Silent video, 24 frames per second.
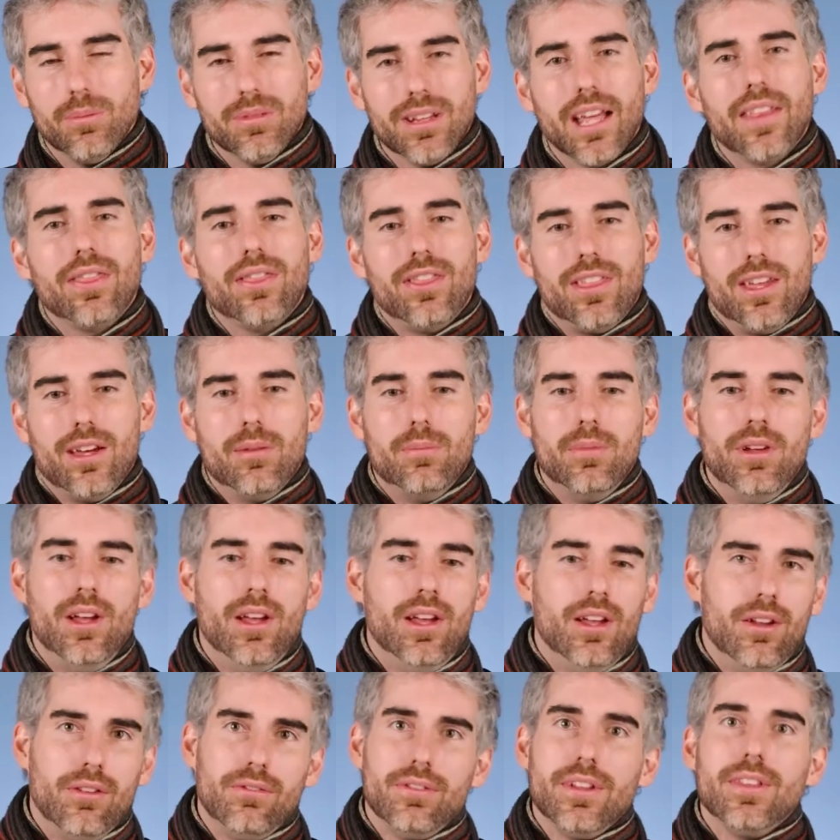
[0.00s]
Let them
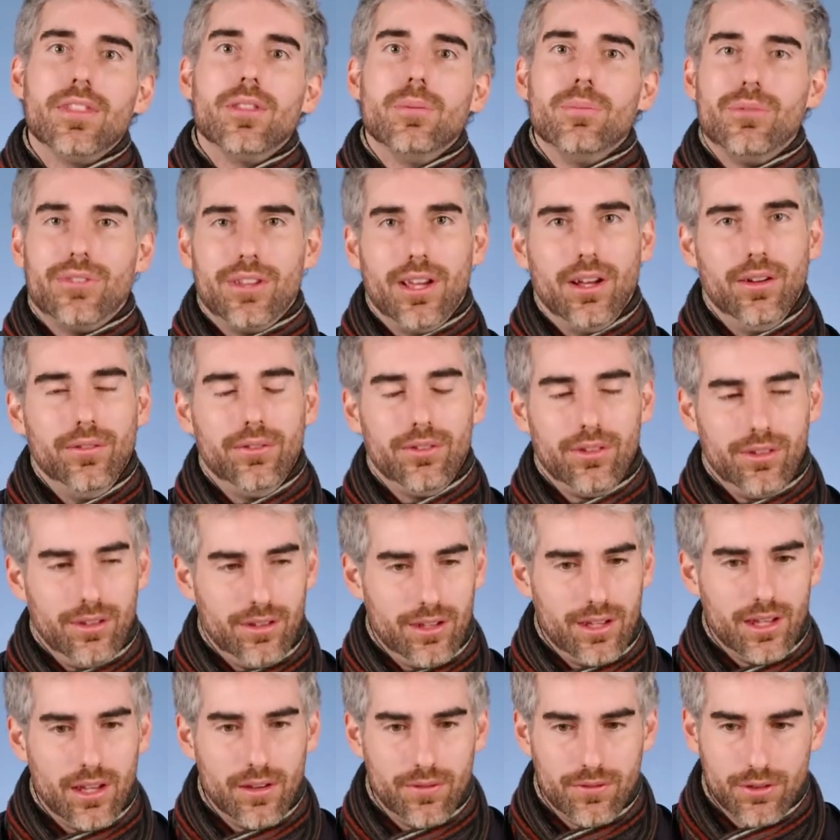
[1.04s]
feed themselves,
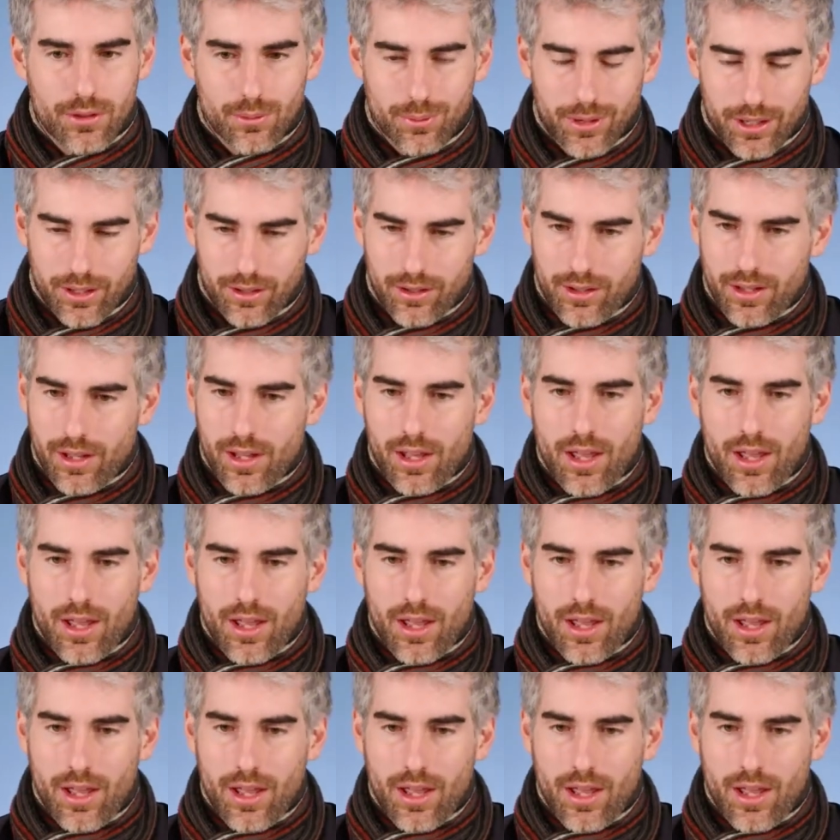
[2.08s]
if you will.